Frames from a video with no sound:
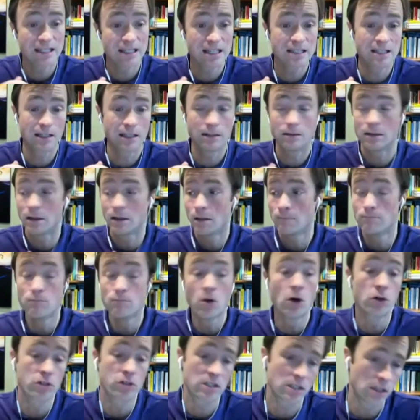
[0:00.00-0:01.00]
it
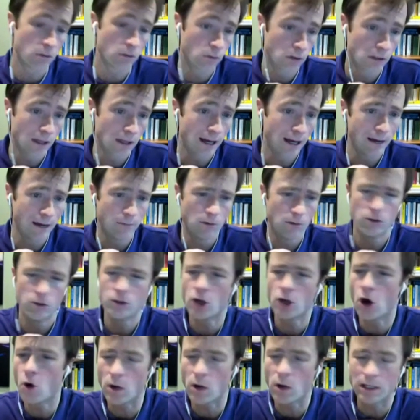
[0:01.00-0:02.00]
mostly reliable?
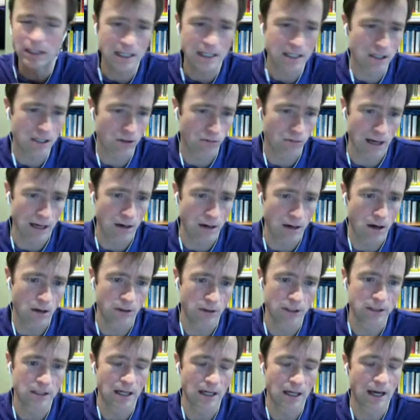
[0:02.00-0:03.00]
No one gets it right all
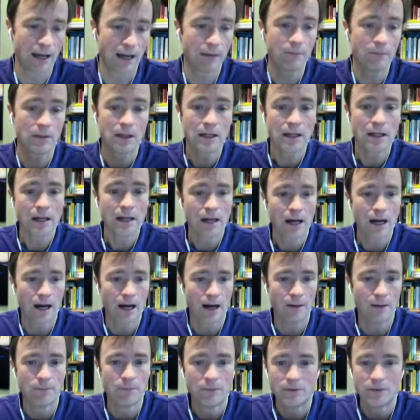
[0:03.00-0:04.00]
the time.
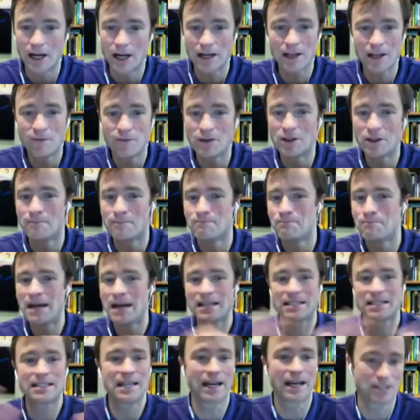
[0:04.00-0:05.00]
Not even the
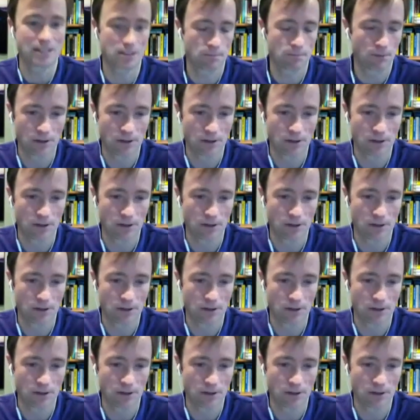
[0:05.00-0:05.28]
best experts